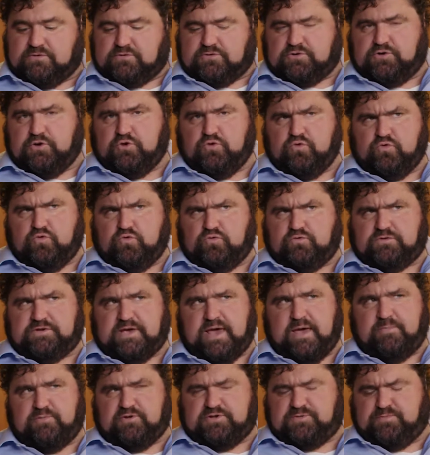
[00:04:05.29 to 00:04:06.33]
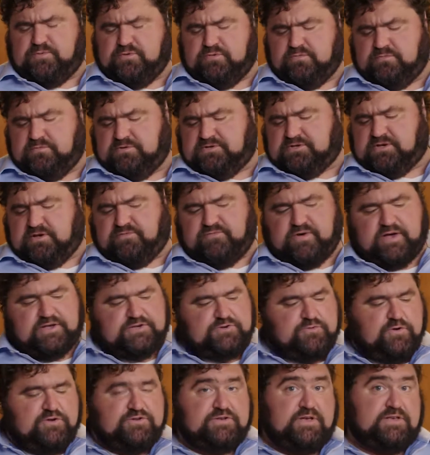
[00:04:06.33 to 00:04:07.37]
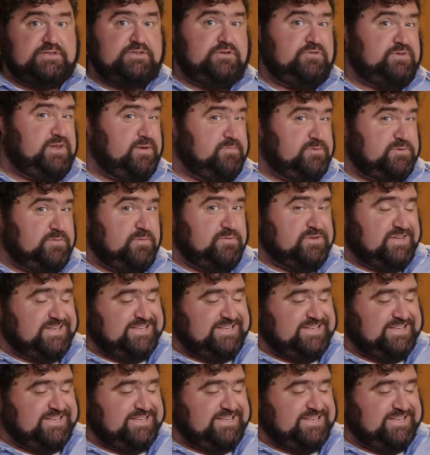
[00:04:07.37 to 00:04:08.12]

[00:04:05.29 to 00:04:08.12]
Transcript: 2 tablespoons of soy sauce, 2 tablespoons of